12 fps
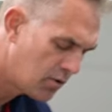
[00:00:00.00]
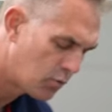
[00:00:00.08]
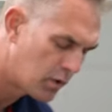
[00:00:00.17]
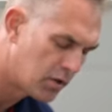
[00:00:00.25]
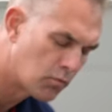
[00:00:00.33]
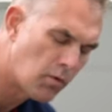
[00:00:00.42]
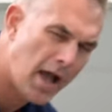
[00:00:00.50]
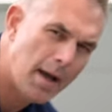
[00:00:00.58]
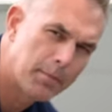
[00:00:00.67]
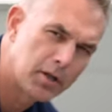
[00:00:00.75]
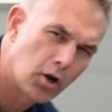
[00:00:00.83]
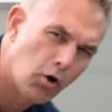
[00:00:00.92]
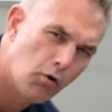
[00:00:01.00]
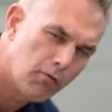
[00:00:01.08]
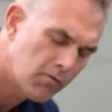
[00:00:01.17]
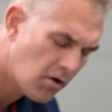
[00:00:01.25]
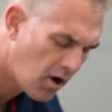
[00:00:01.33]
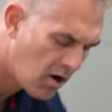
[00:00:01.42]
we wrap it
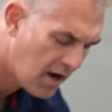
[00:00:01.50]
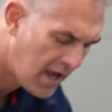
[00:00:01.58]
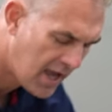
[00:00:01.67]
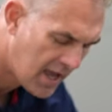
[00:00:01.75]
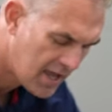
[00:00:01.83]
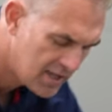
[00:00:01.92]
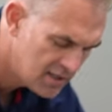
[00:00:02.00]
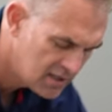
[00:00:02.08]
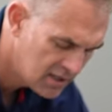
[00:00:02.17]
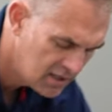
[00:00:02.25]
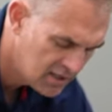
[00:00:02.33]
over our hand,